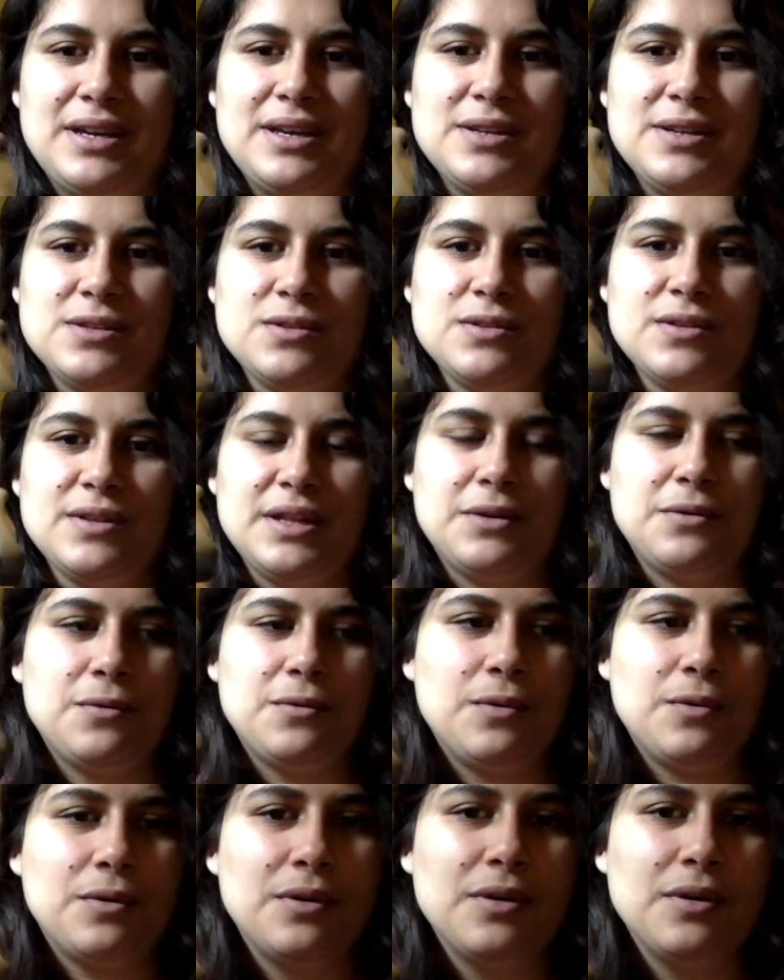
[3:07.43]
He's really
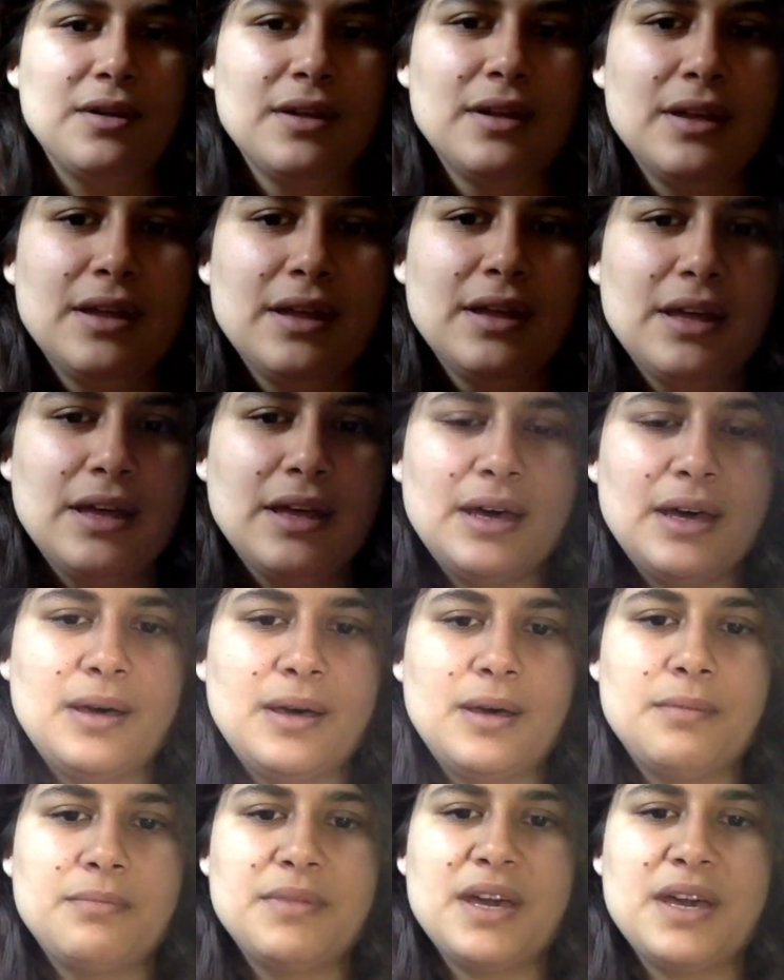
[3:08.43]
cool.
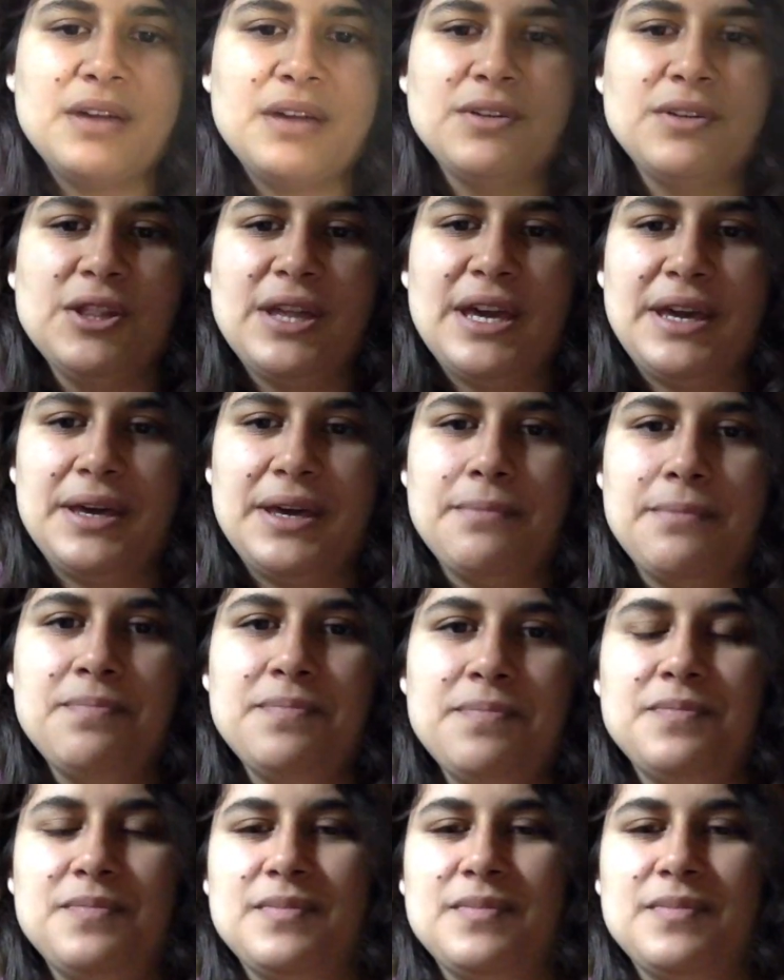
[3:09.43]
I really like him.